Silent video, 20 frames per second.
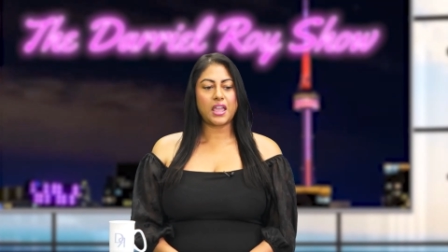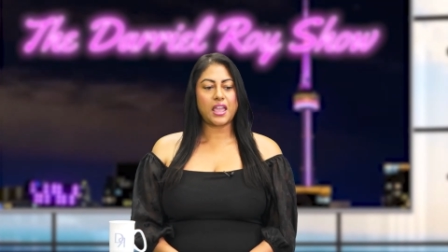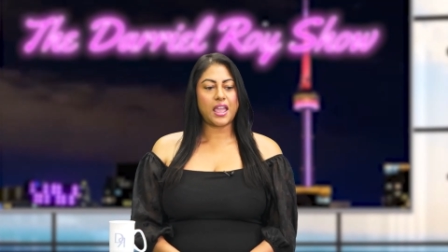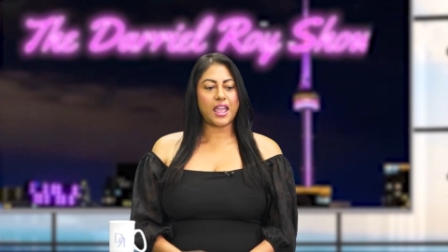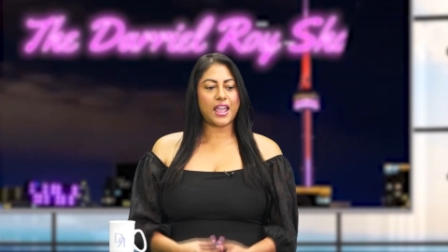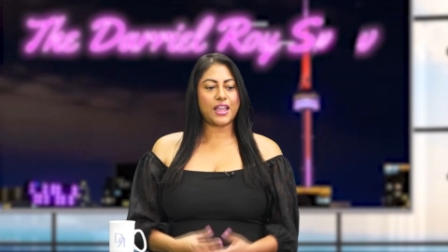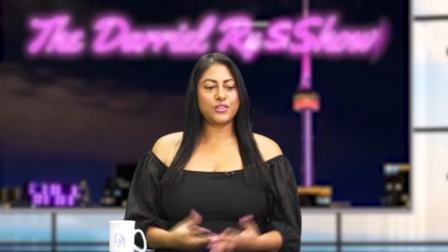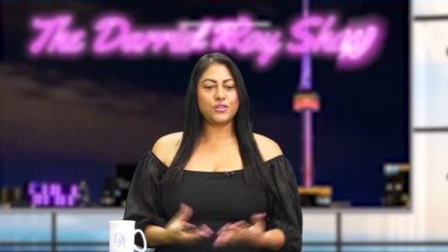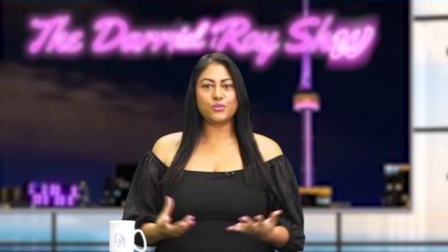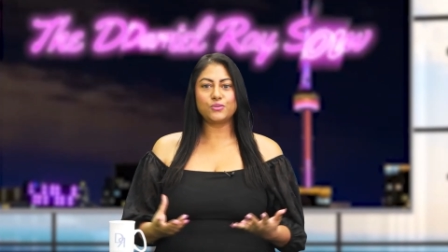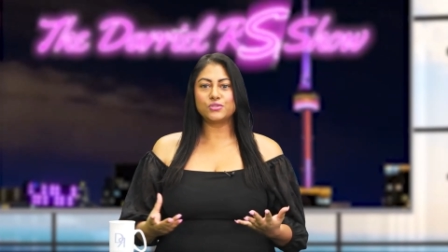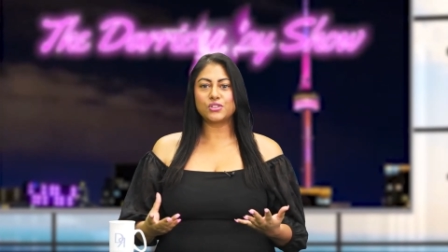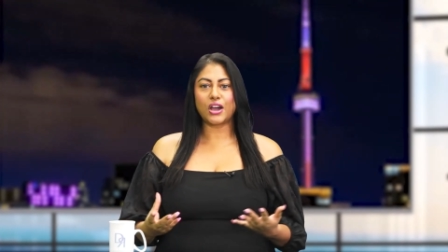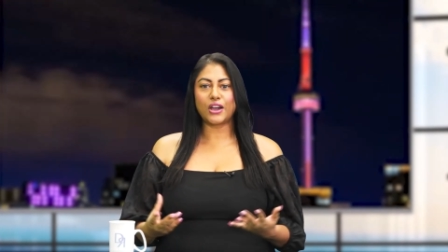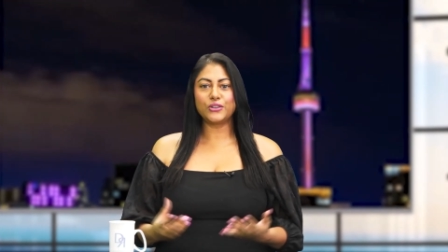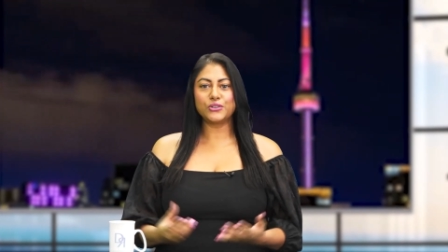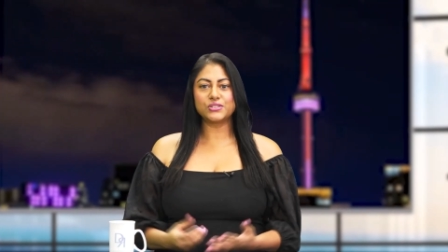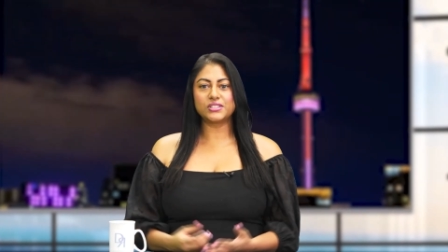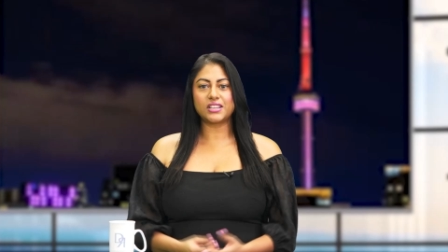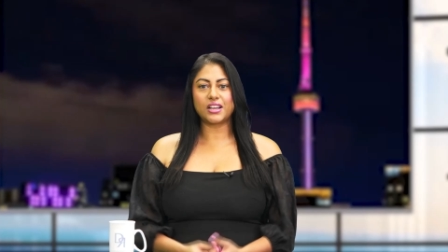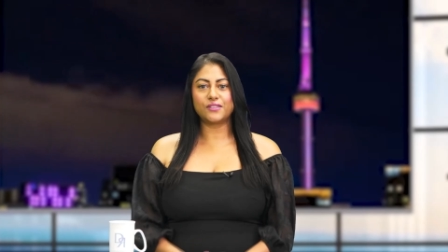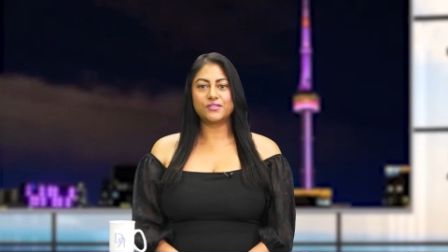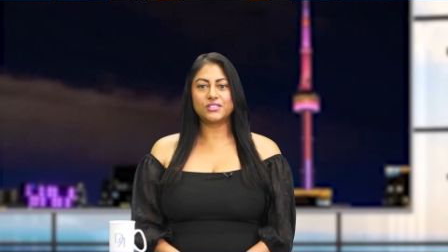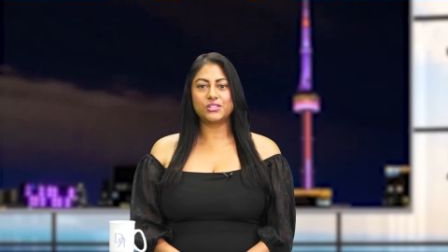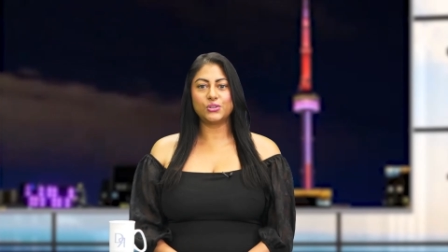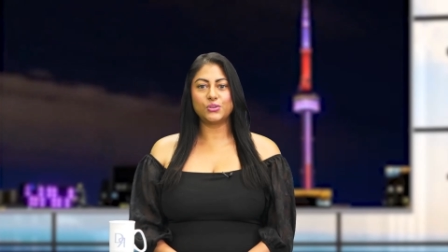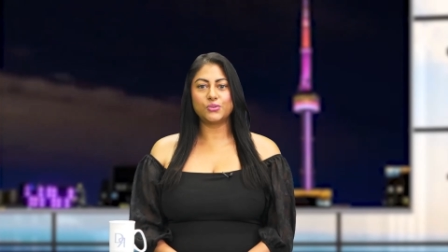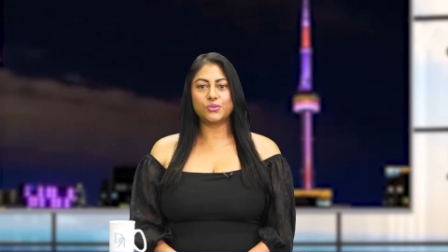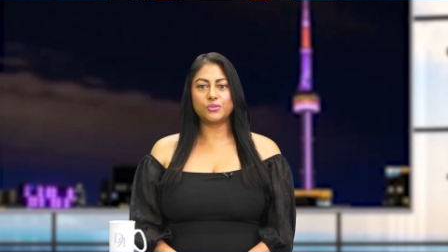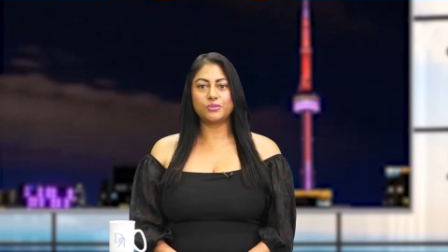and you taught yourself
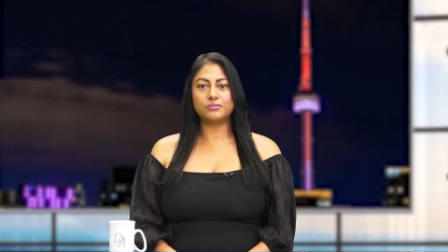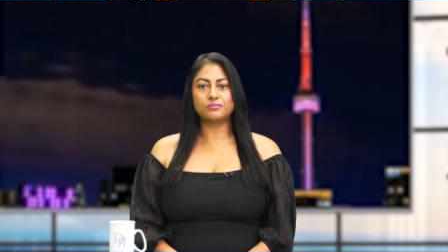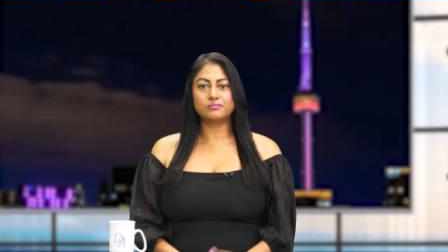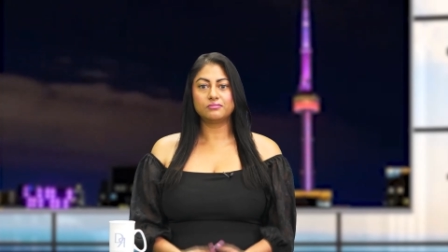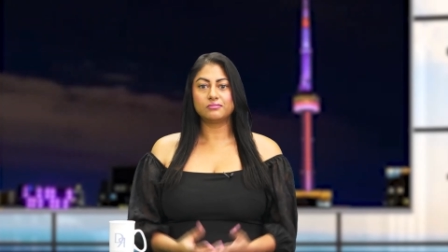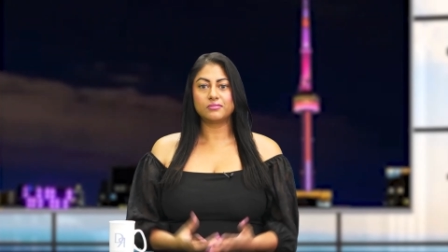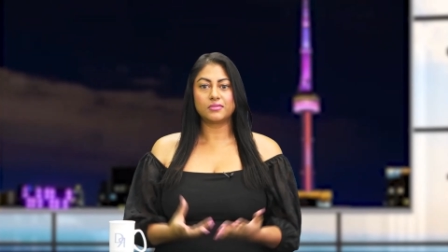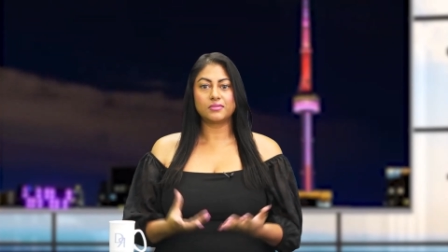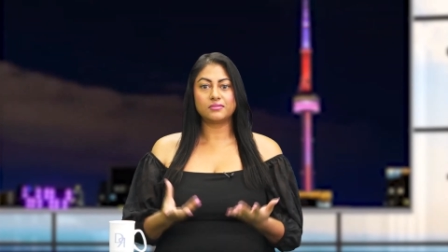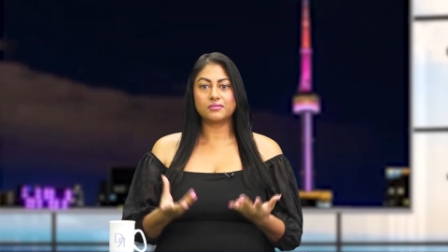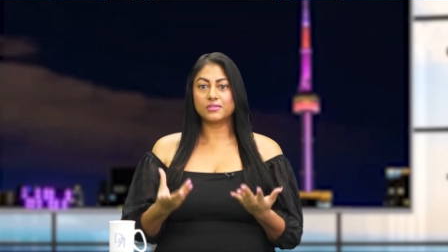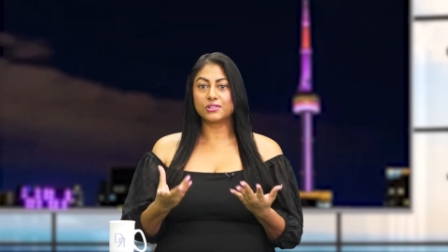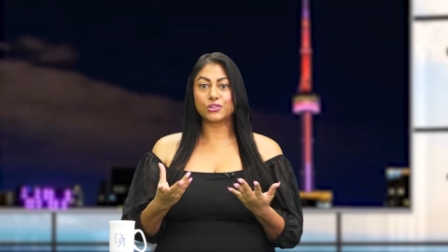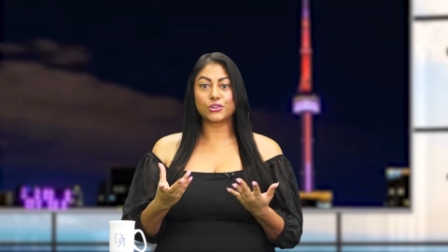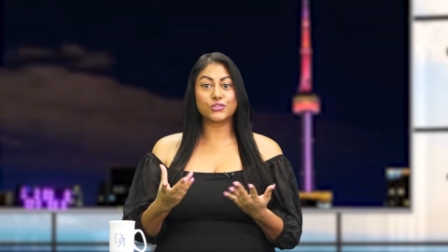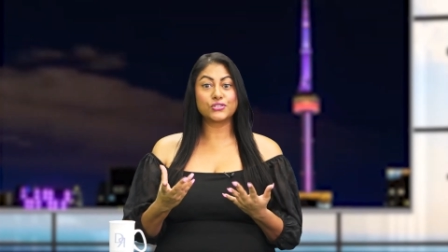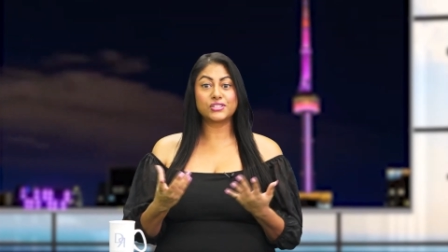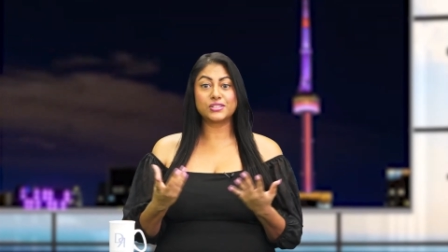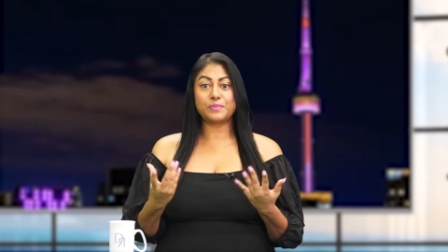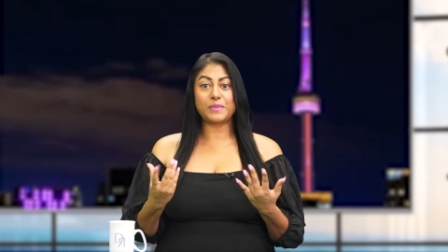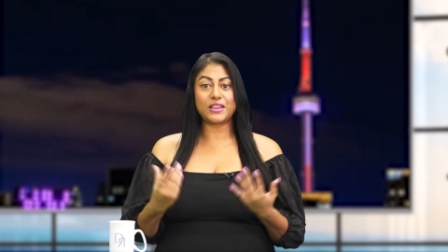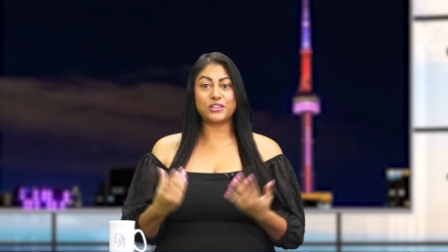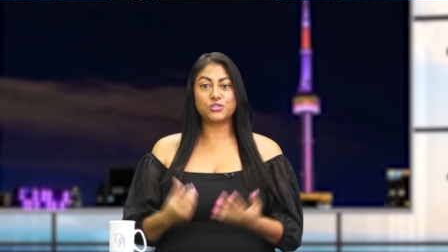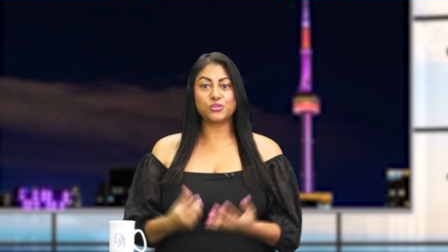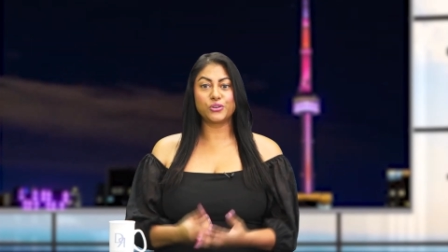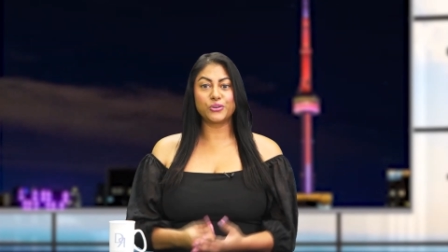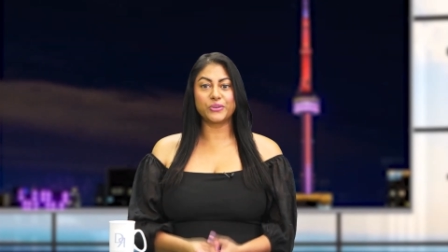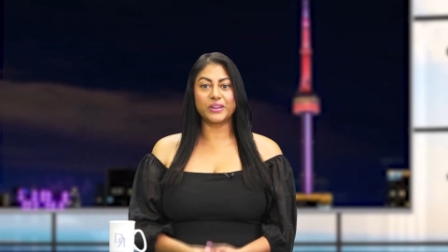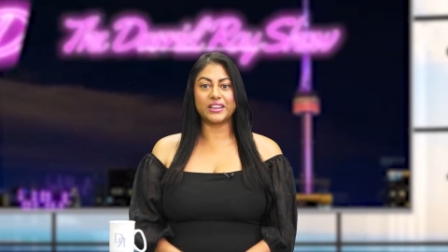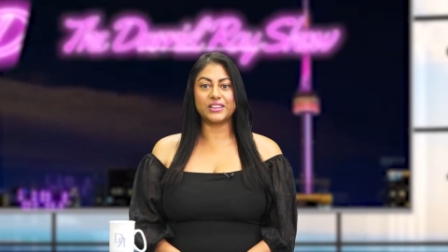to learn to make
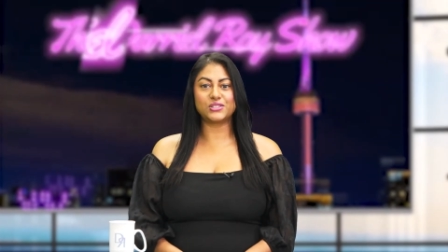jewelry.